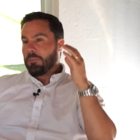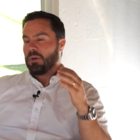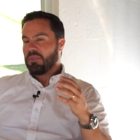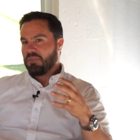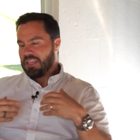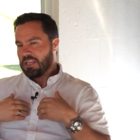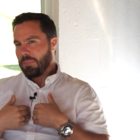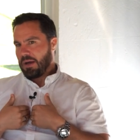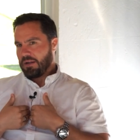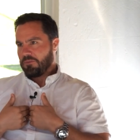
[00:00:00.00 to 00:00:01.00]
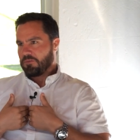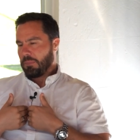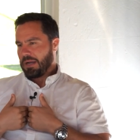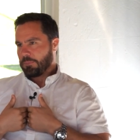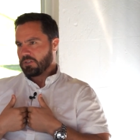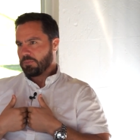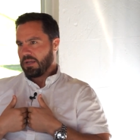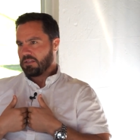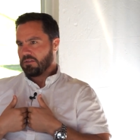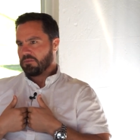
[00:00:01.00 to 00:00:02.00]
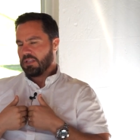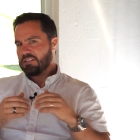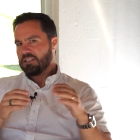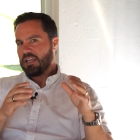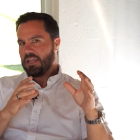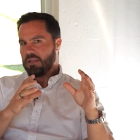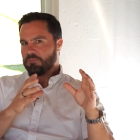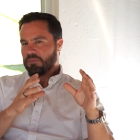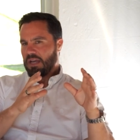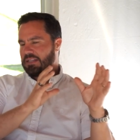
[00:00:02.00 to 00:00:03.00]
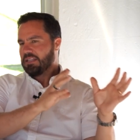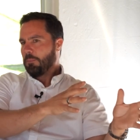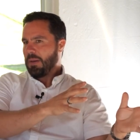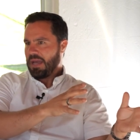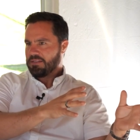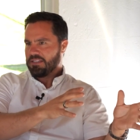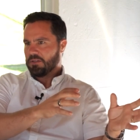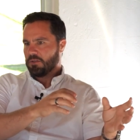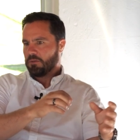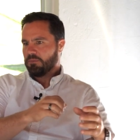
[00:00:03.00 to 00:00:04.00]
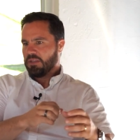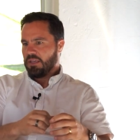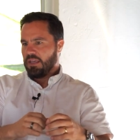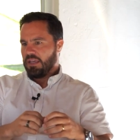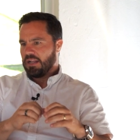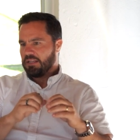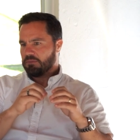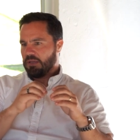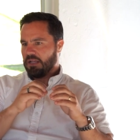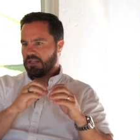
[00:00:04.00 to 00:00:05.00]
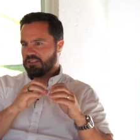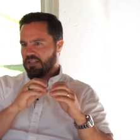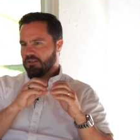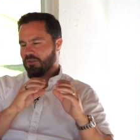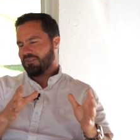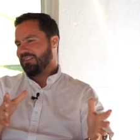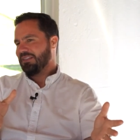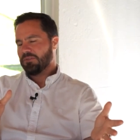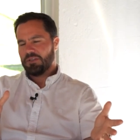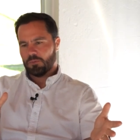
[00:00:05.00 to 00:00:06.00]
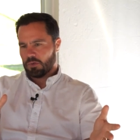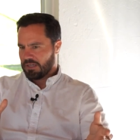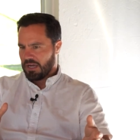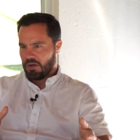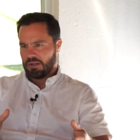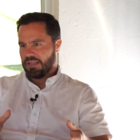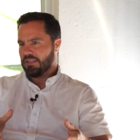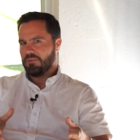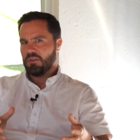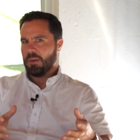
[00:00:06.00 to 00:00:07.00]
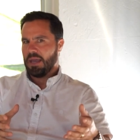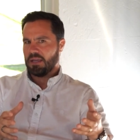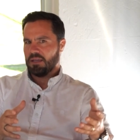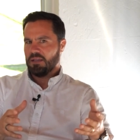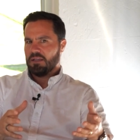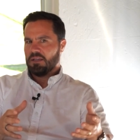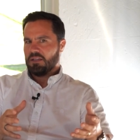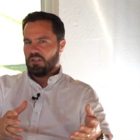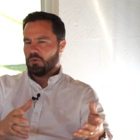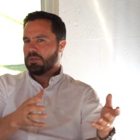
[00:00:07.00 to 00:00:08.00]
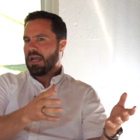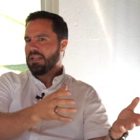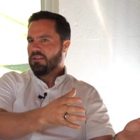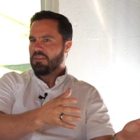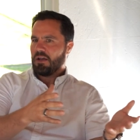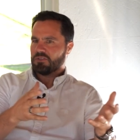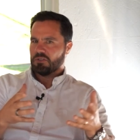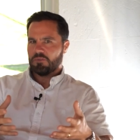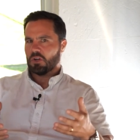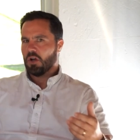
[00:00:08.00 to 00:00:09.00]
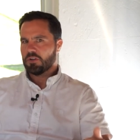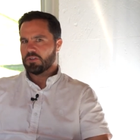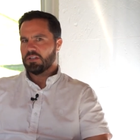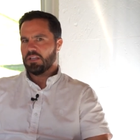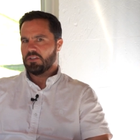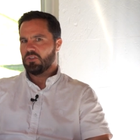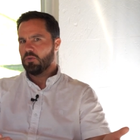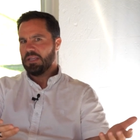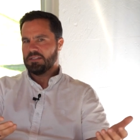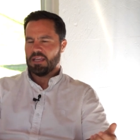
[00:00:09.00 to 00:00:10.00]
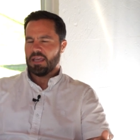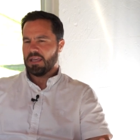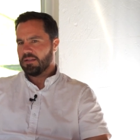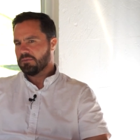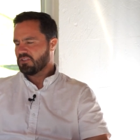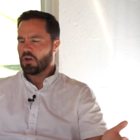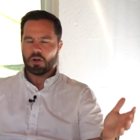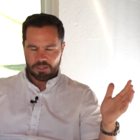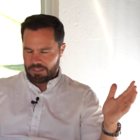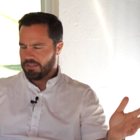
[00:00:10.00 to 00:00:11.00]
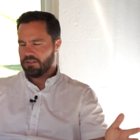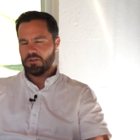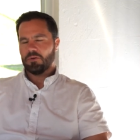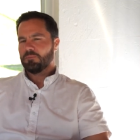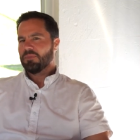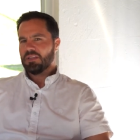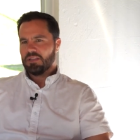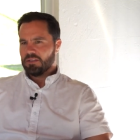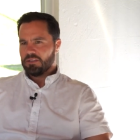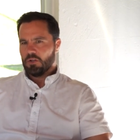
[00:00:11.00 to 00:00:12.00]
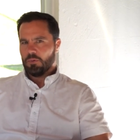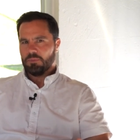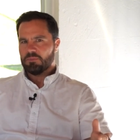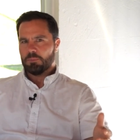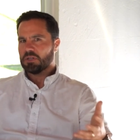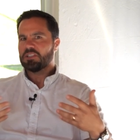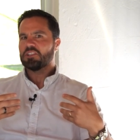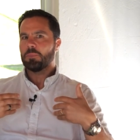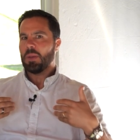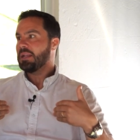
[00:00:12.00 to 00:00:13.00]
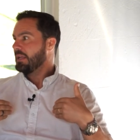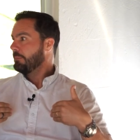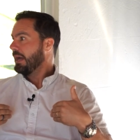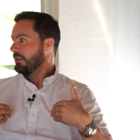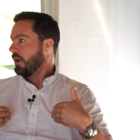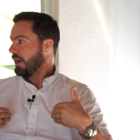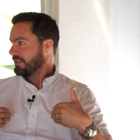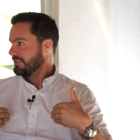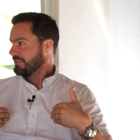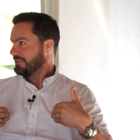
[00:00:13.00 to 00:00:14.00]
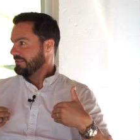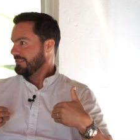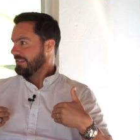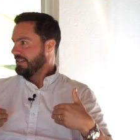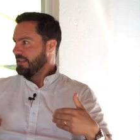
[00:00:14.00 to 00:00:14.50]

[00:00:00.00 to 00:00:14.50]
But think about it from my perspective. Let's say I did a bad deal, and I and I said, look, the deal didn't work out. I can give you back, you know, ninety thousand of your hundred, and you eat ten. Sorry, you know, you know, participate in my loss. Right